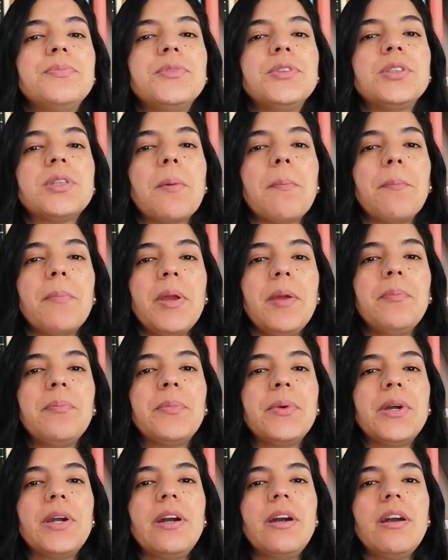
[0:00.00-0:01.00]
some
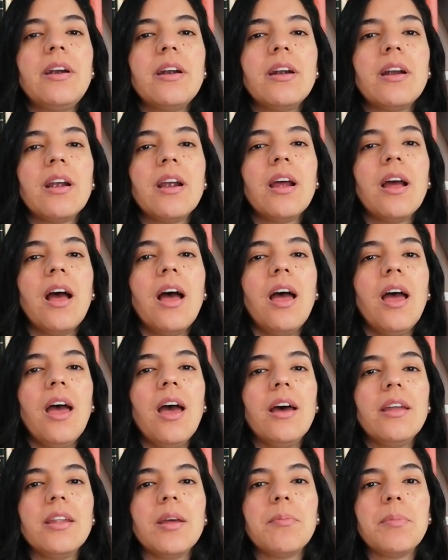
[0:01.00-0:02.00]
paper
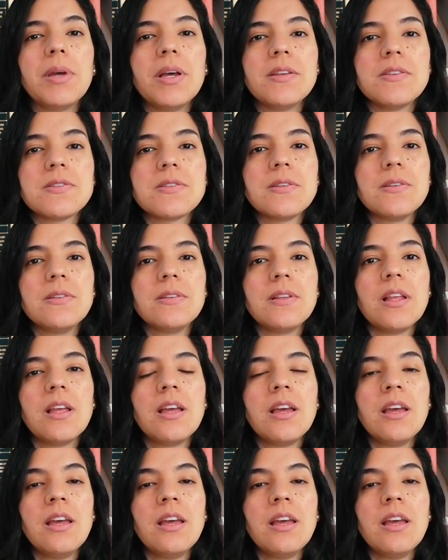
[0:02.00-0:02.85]
and a pencil,